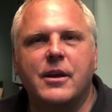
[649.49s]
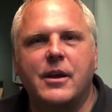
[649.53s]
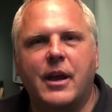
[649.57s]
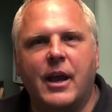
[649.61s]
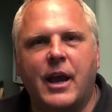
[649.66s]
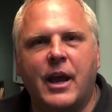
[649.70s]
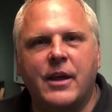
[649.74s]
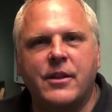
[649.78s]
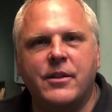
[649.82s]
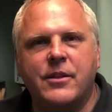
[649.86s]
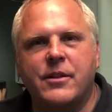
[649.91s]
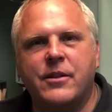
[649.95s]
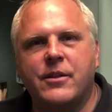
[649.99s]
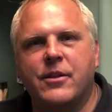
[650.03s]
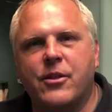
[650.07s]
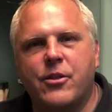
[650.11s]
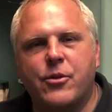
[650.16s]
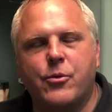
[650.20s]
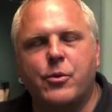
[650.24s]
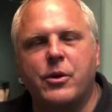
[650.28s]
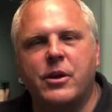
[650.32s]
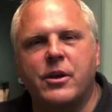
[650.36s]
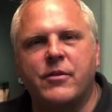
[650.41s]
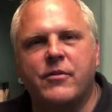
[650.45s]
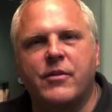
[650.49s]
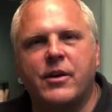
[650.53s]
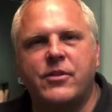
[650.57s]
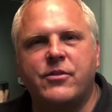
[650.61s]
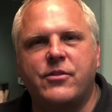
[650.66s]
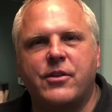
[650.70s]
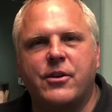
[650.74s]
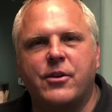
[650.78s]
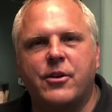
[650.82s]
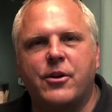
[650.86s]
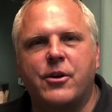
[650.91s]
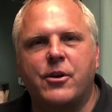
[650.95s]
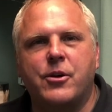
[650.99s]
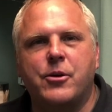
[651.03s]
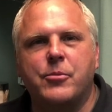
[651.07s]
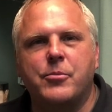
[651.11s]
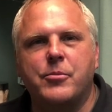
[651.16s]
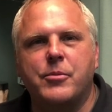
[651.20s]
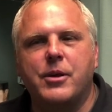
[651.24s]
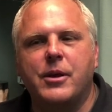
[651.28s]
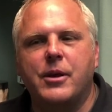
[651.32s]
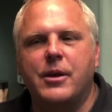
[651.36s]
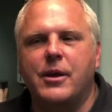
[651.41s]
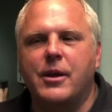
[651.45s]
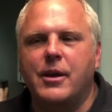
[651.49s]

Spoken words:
and the three of us at home.